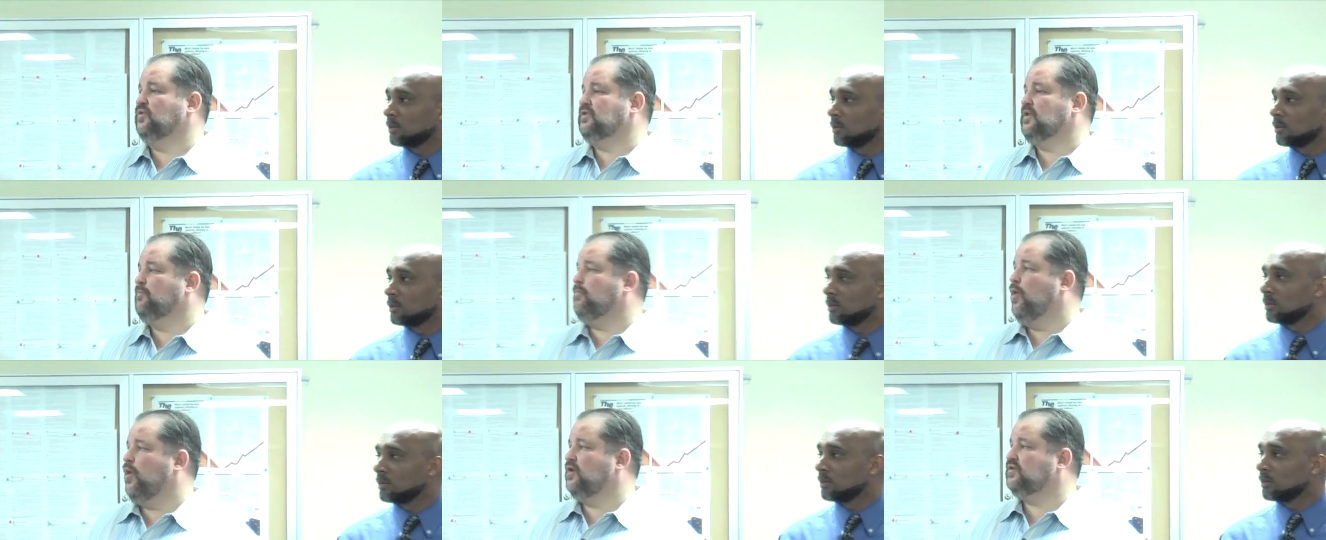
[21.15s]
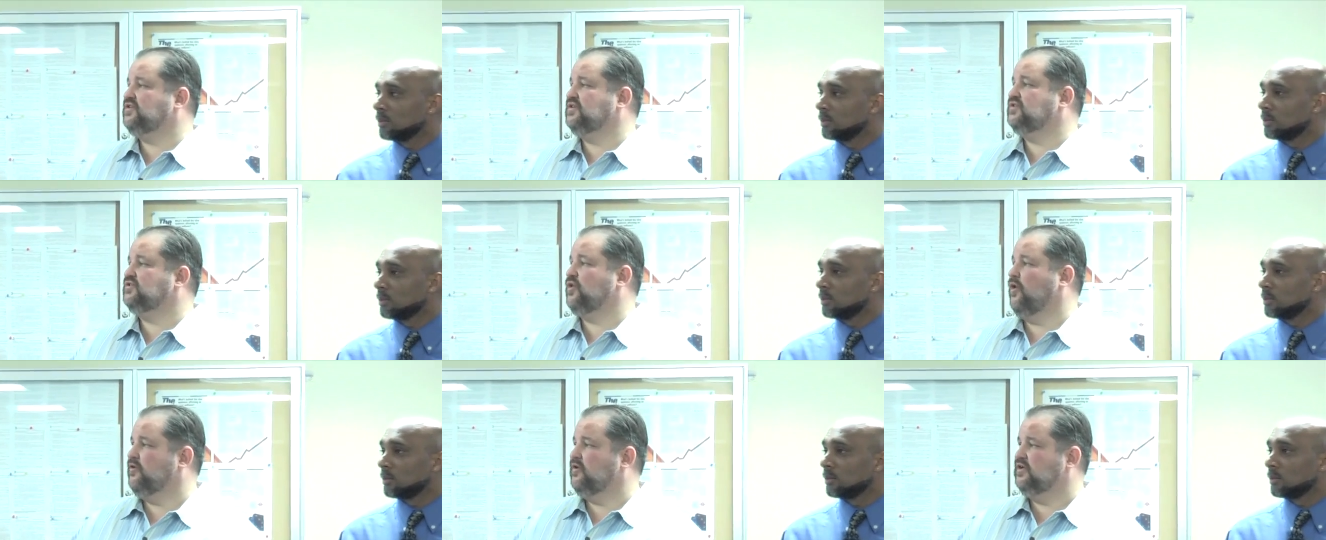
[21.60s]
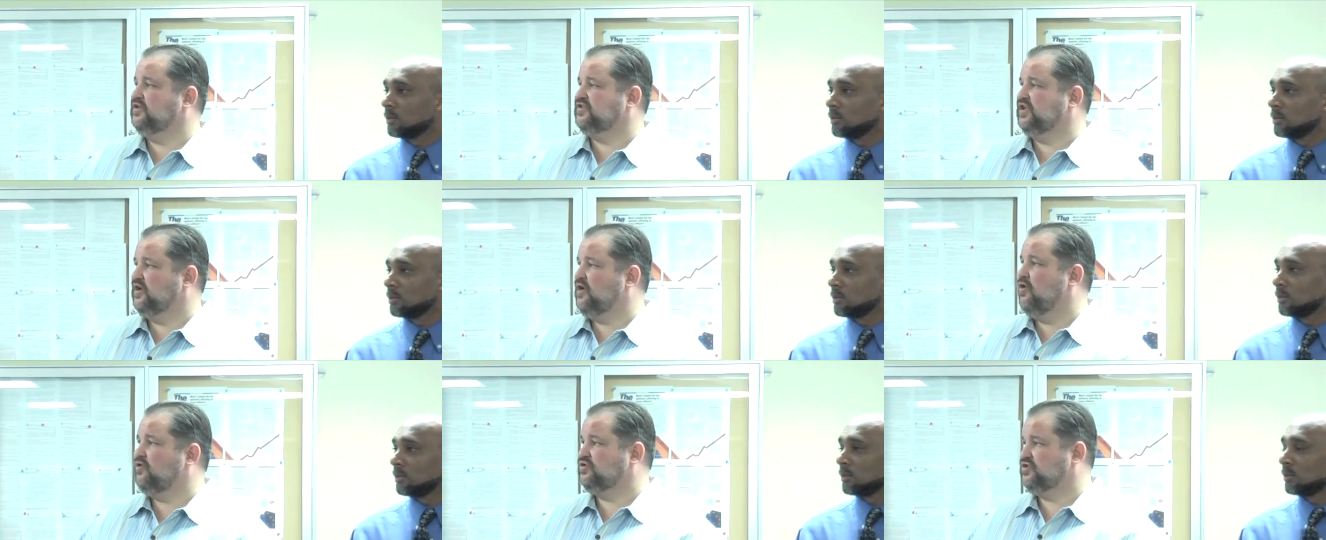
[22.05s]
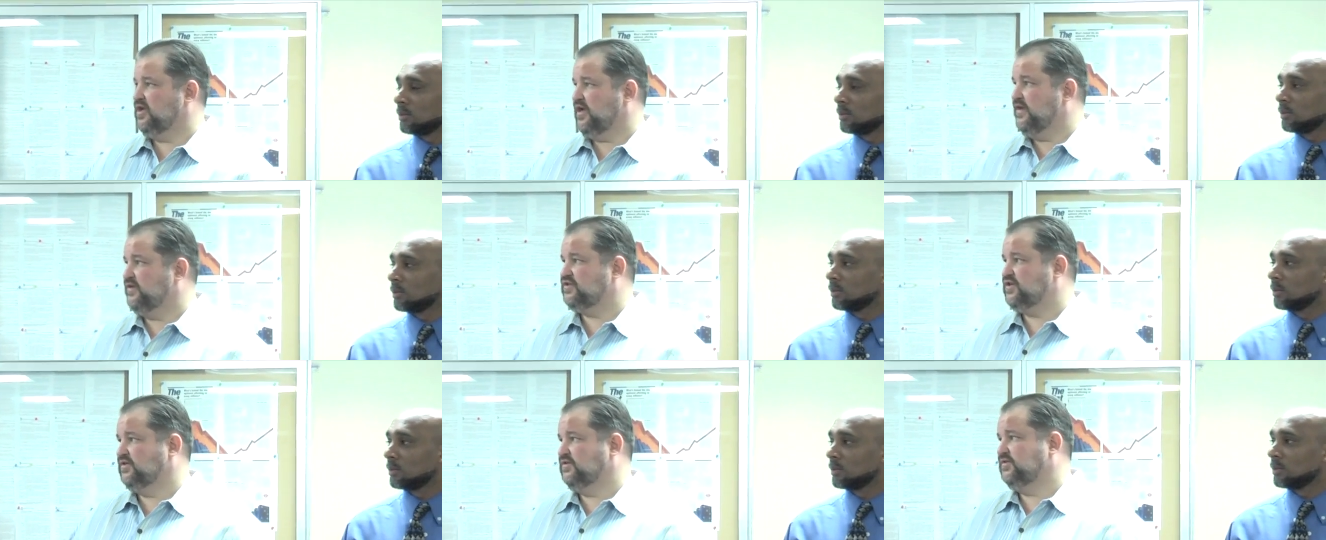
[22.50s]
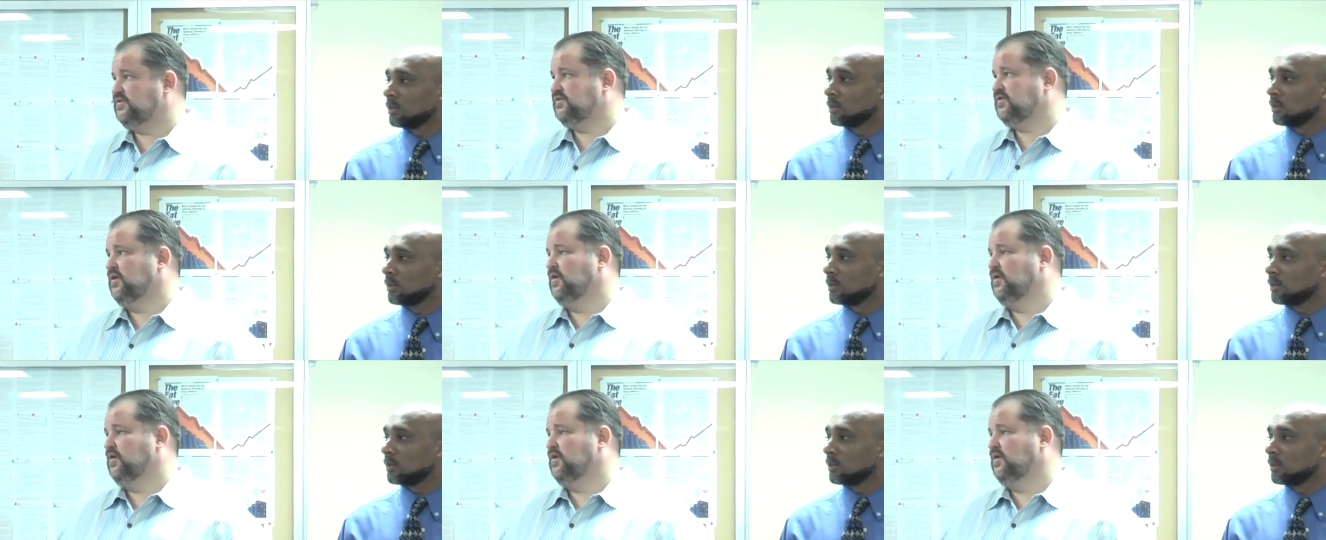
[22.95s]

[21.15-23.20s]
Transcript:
Speaker 1: with the bosses during these negotiations.